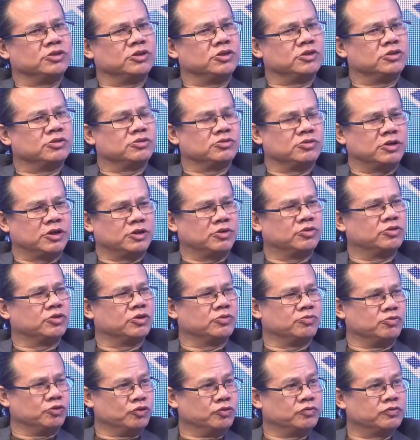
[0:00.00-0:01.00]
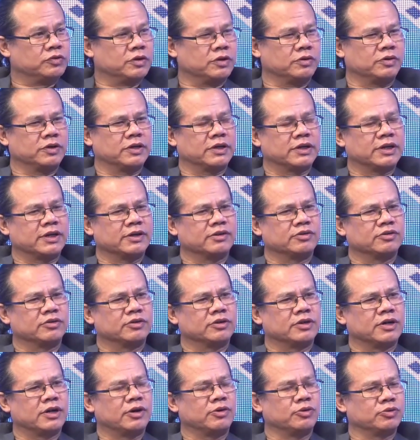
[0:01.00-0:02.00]
you know, so I gonna move the way. I
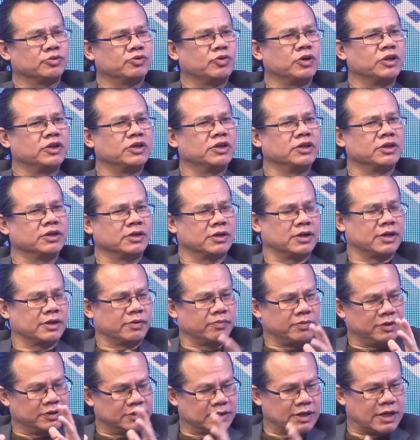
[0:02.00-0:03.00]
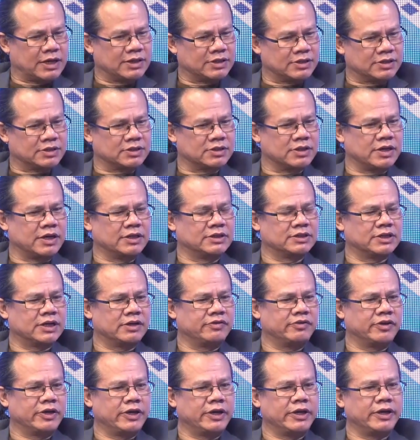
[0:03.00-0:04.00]
was wondering, like besides H I
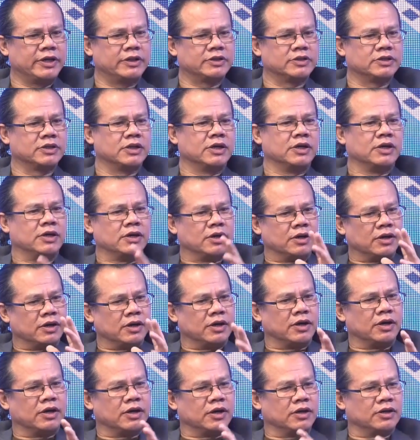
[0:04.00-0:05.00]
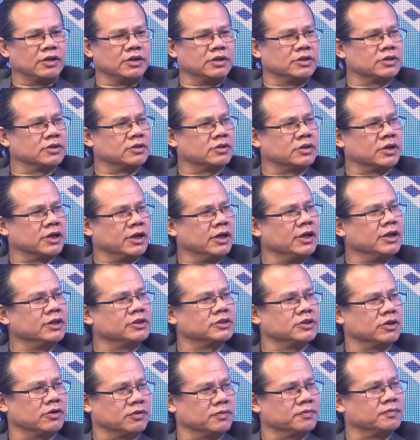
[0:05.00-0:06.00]
V/AIDS. Uh, this that killing
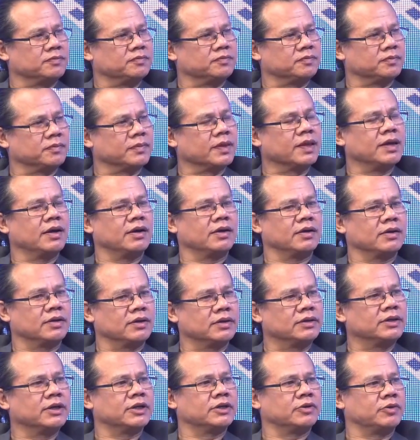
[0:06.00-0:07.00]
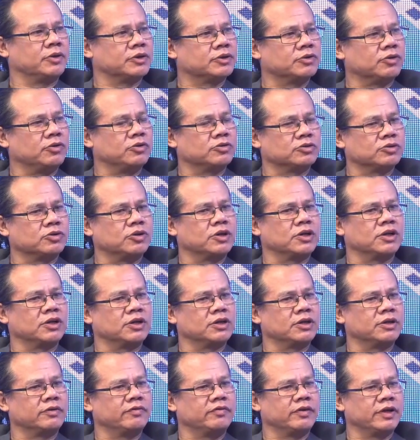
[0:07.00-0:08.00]
was also, yeah, that yeah, was also, that was also
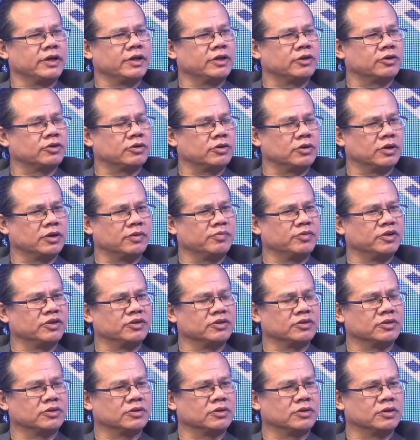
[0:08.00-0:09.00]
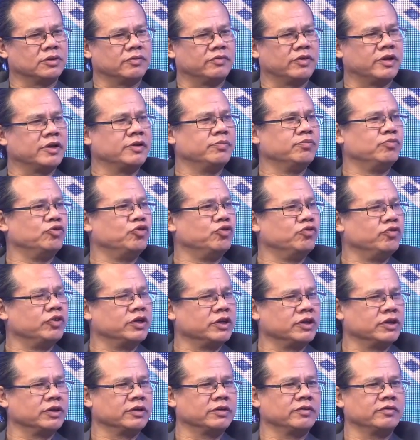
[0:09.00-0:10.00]
another very, I mean, very
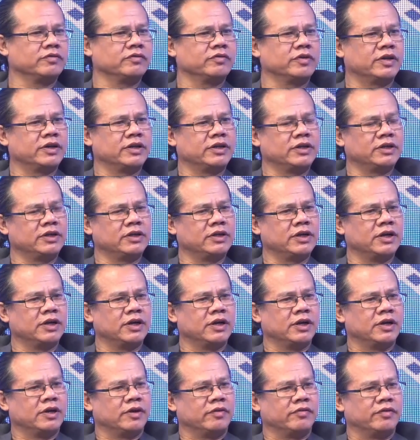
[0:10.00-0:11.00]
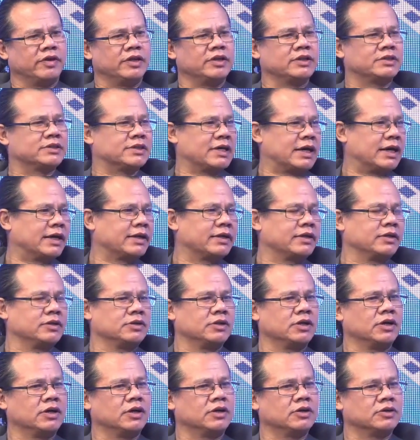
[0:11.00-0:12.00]
moving, mm. very. very sad
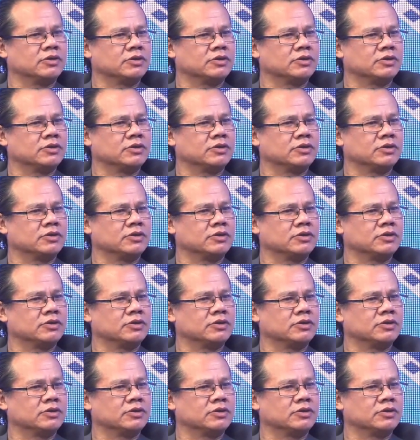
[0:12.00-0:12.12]
uh,